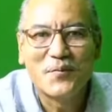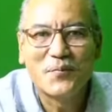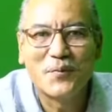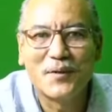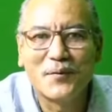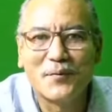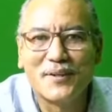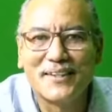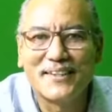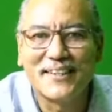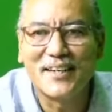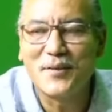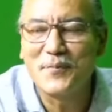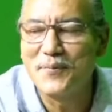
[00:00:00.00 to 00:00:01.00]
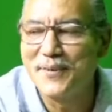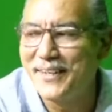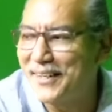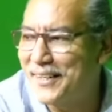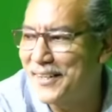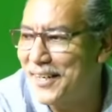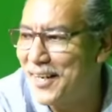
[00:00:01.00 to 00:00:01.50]
We will take a break,
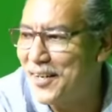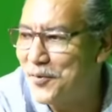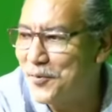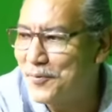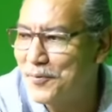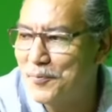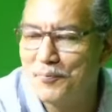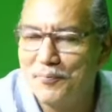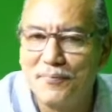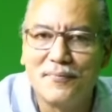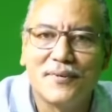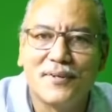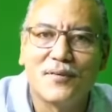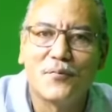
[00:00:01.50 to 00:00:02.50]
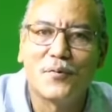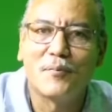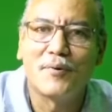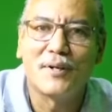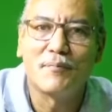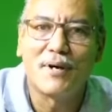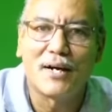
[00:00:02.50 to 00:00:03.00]
and we'll
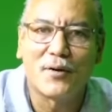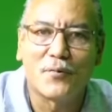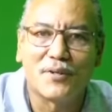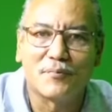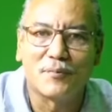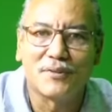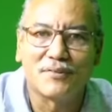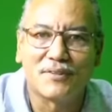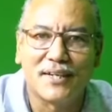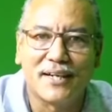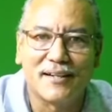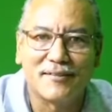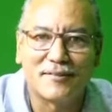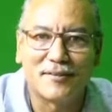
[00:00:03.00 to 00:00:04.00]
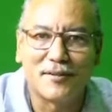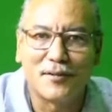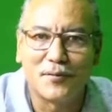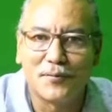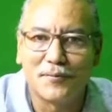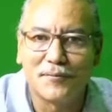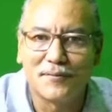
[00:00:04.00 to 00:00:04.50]
be back with Mr.
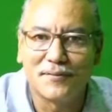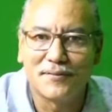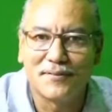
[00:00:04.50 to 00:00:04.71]
Elson Lowe